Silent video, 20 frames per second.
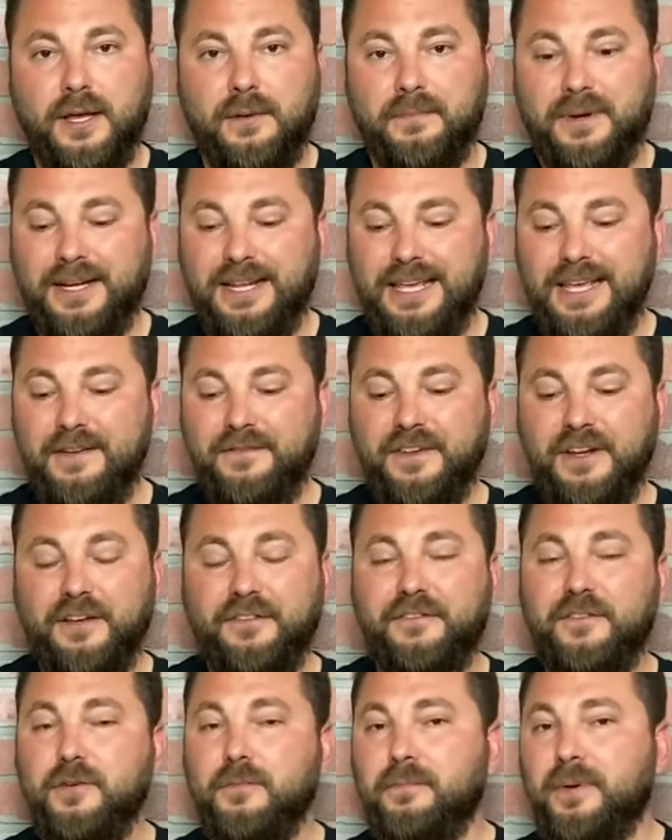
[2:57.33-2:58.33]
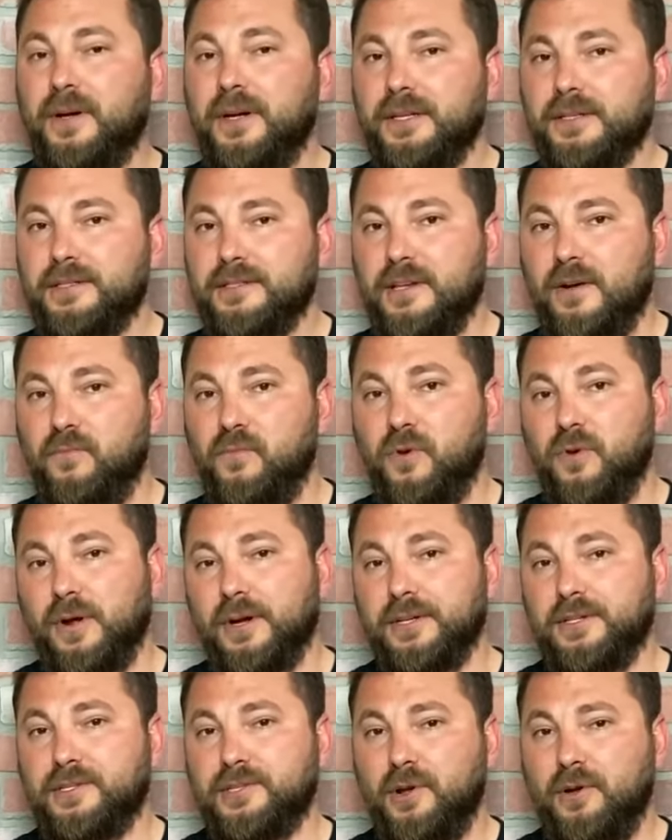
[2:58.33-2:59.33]
but even if you put it somewhere on
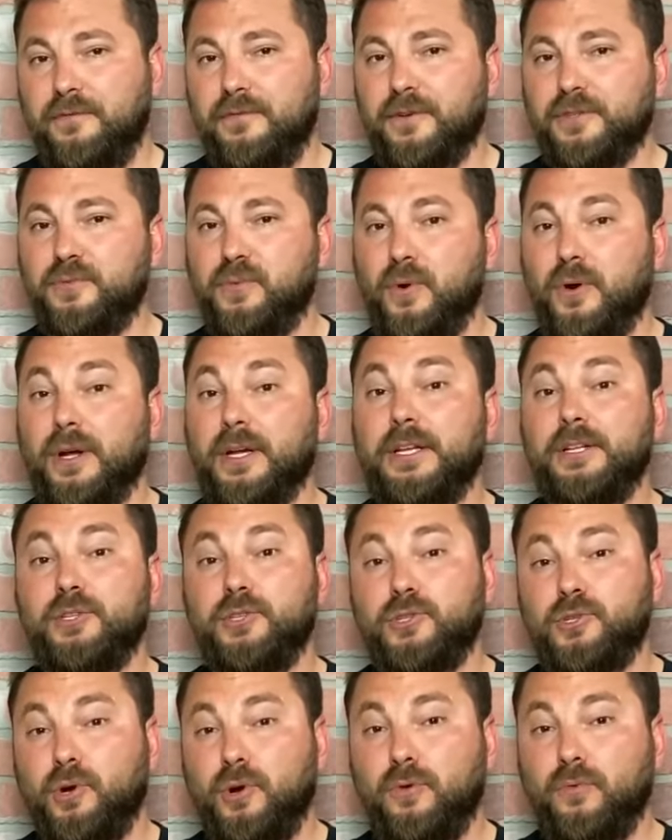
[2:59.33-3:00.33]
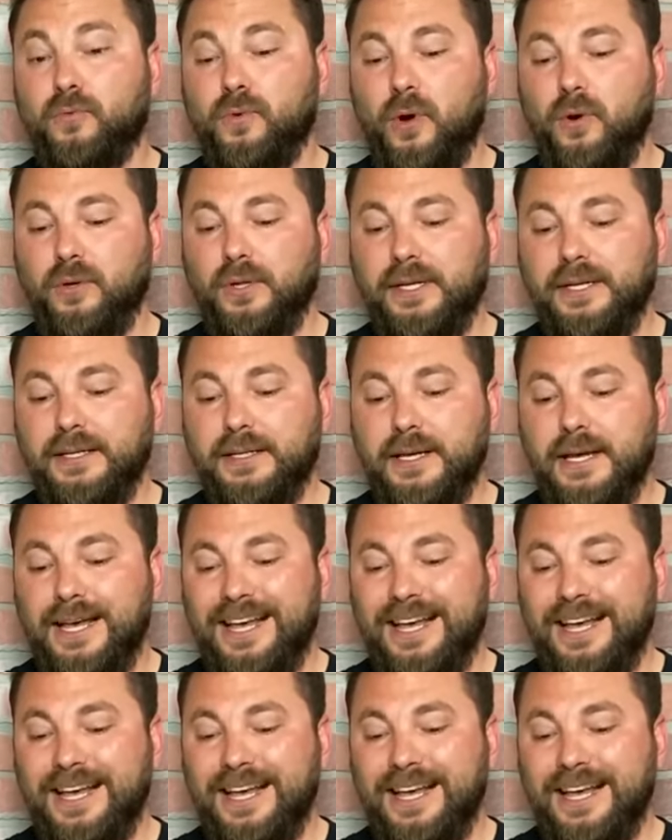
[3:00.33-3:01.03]
a surface where it can start rolling,